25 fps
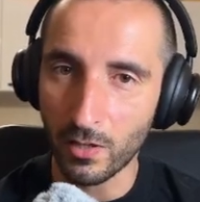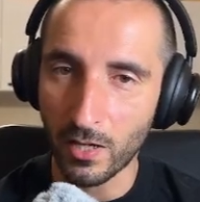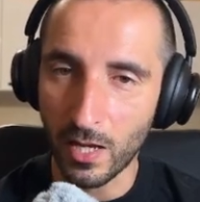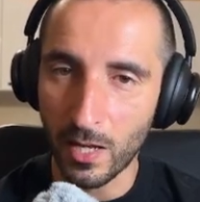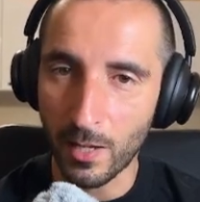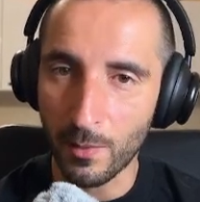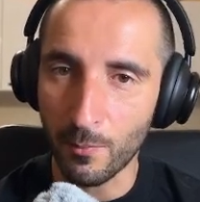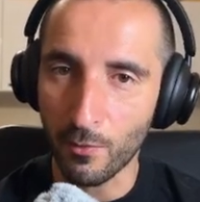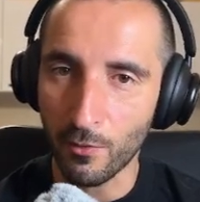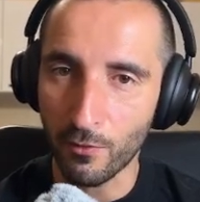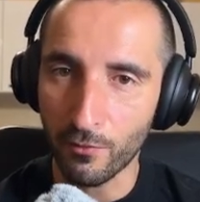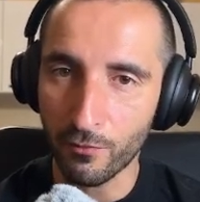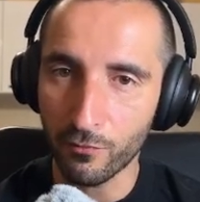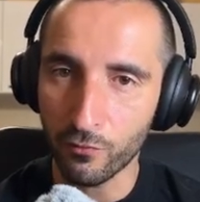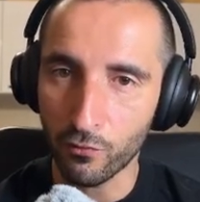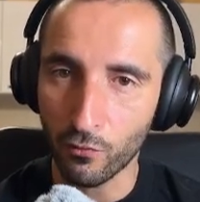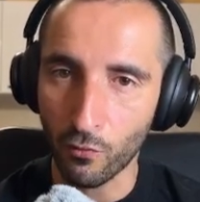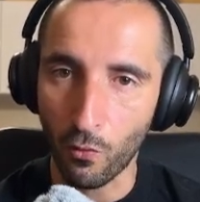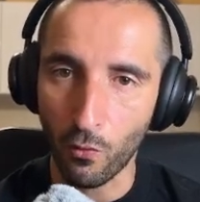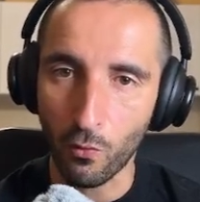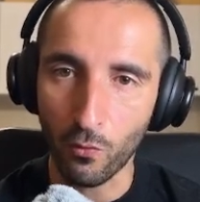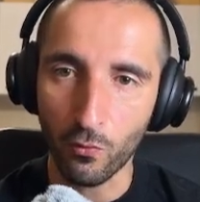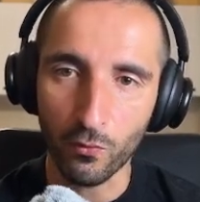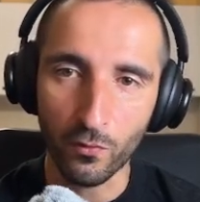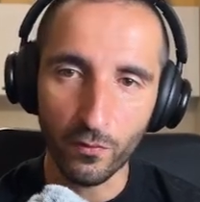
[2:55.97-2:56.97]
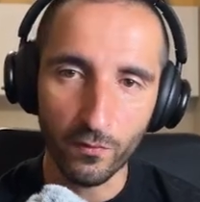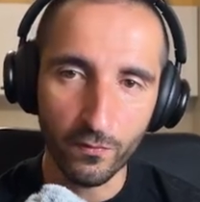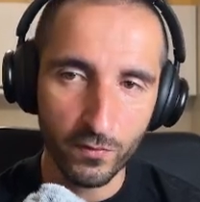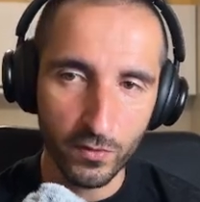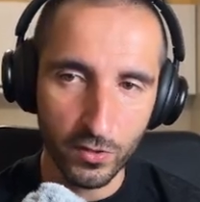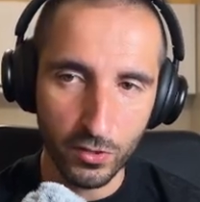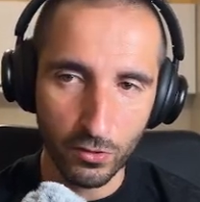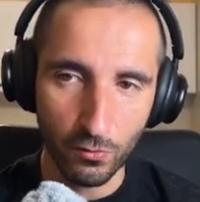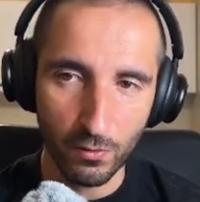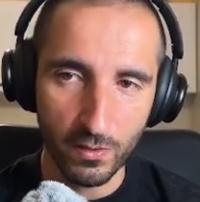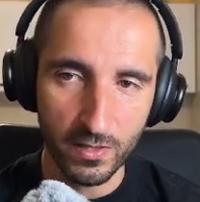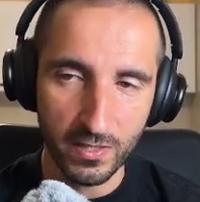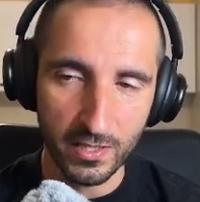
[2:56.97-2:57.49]
MLflow
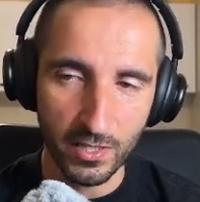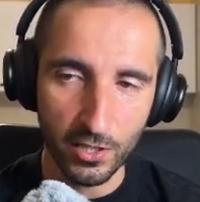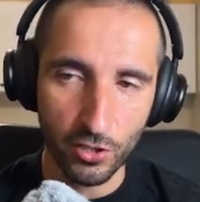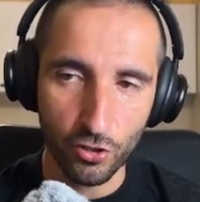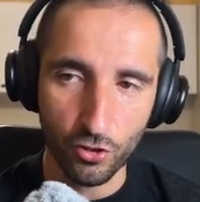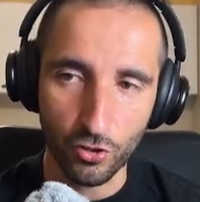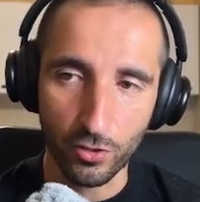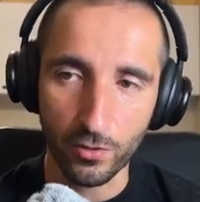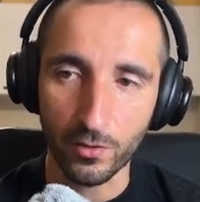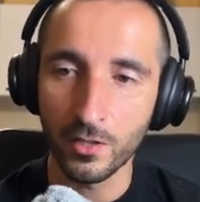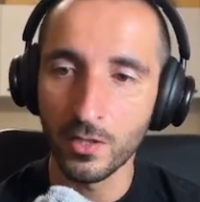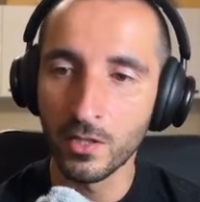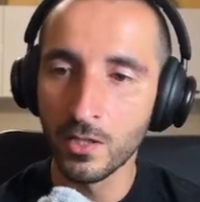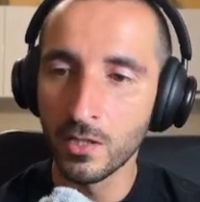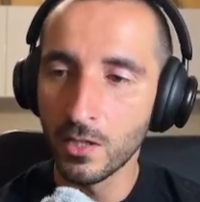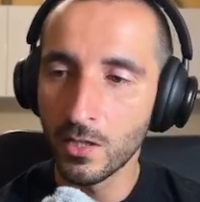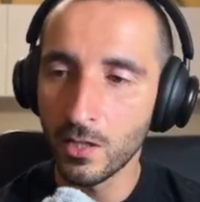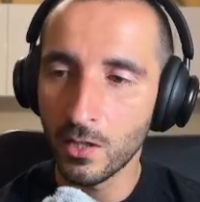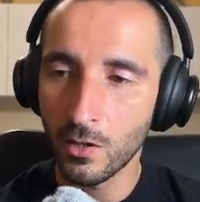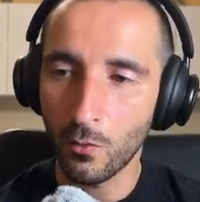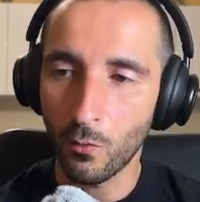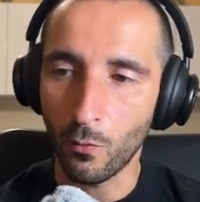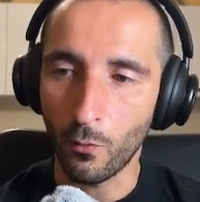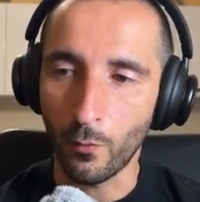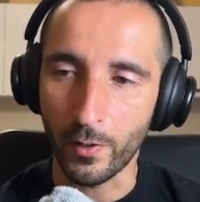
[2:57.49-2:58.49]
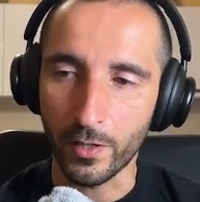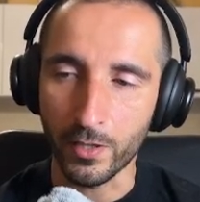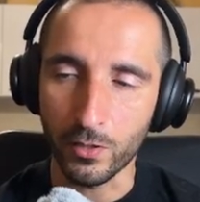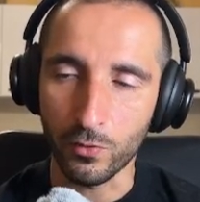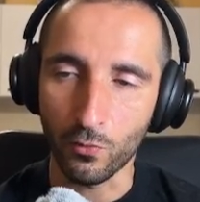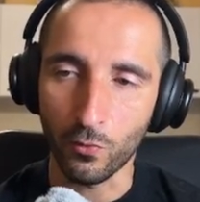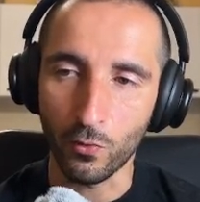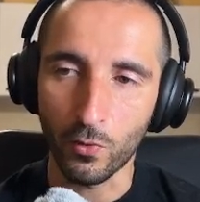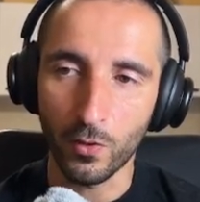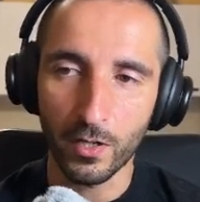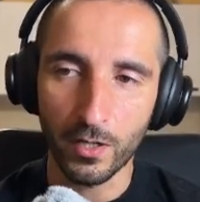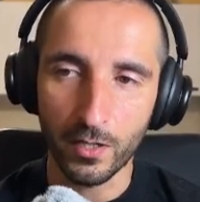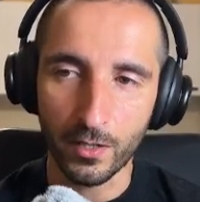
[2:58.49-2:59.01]
visualization when
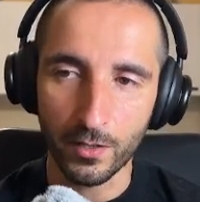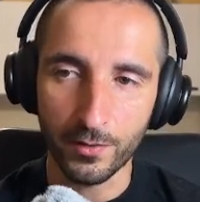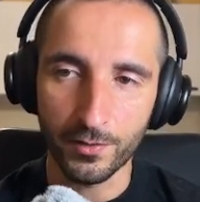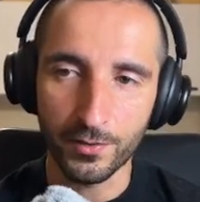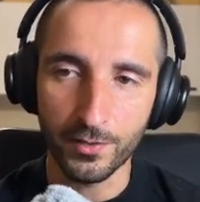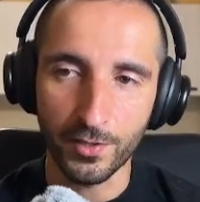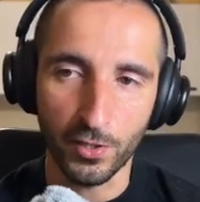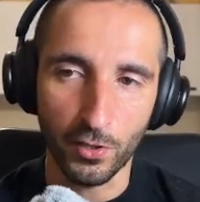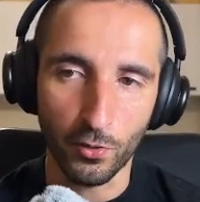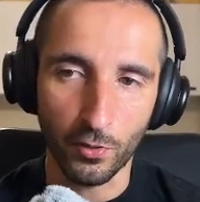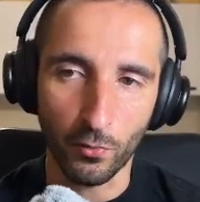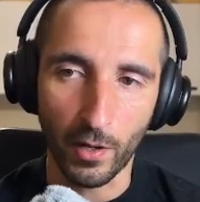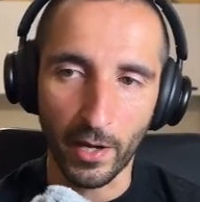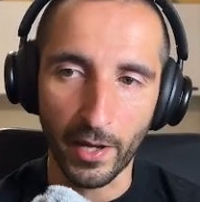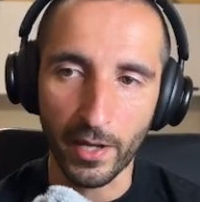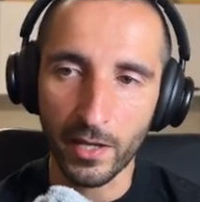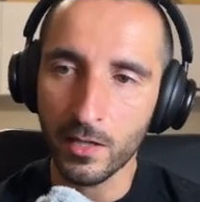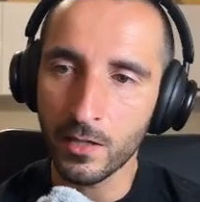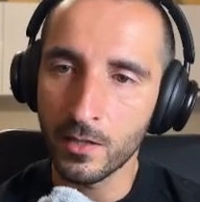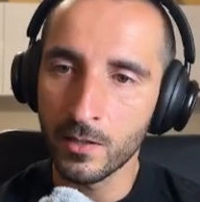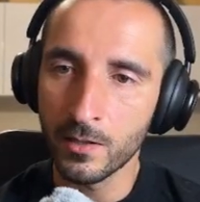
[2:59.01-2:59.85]
you run the UI.